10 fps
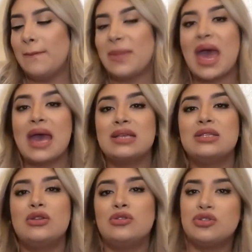pass
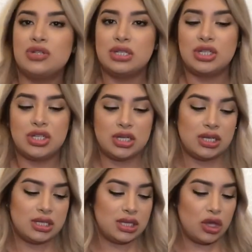those
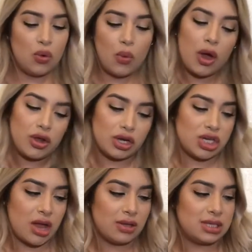traditions and you want your
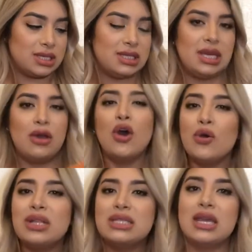child to see, oh,
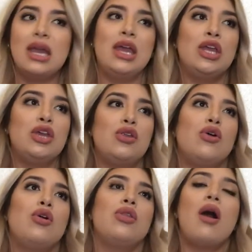it's, you
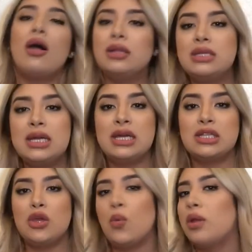know, the holidays,
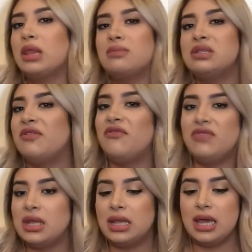and you want them to
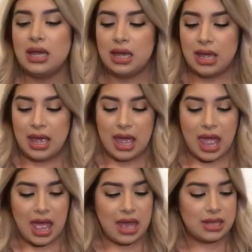feel it.
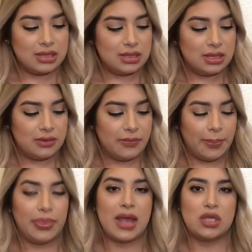And
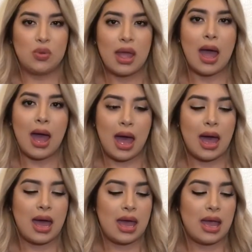that's why
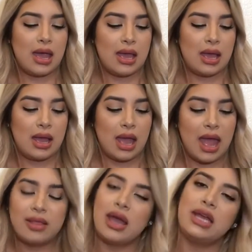I
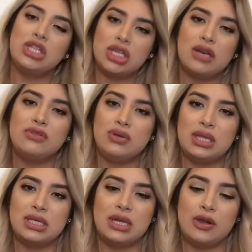had the idea of doing
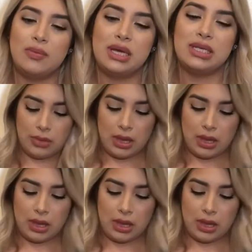the centerpiece.